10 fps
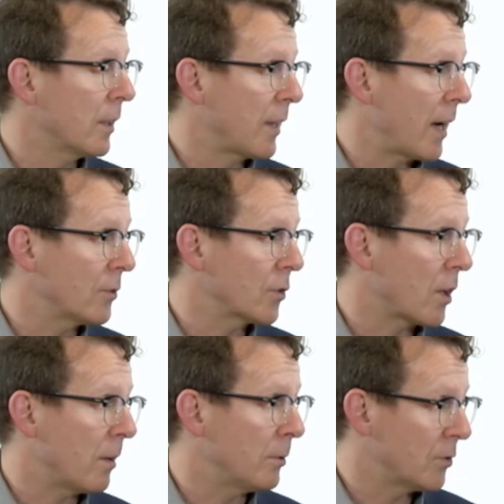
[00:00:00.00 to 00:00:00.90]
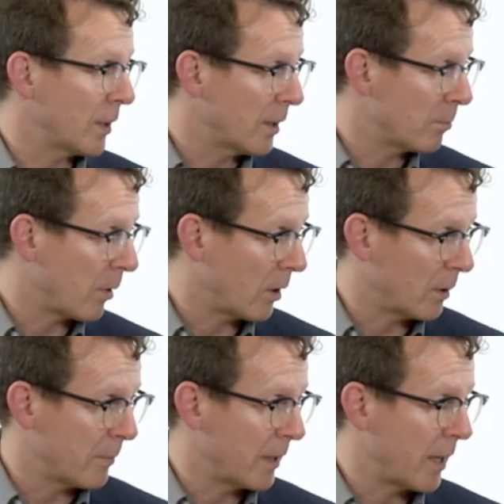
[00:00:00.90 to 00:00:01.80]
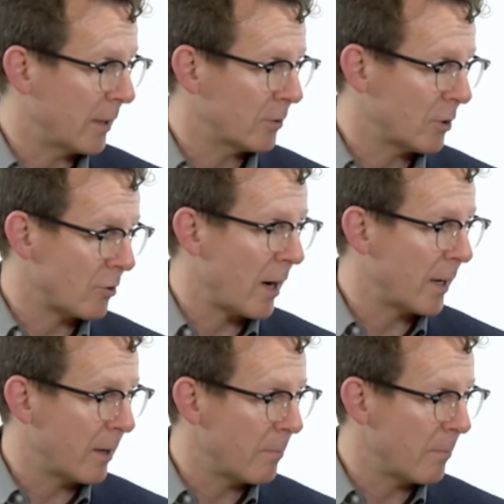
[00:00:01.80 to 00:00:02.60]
the House of Commons and in Parliament, and to try to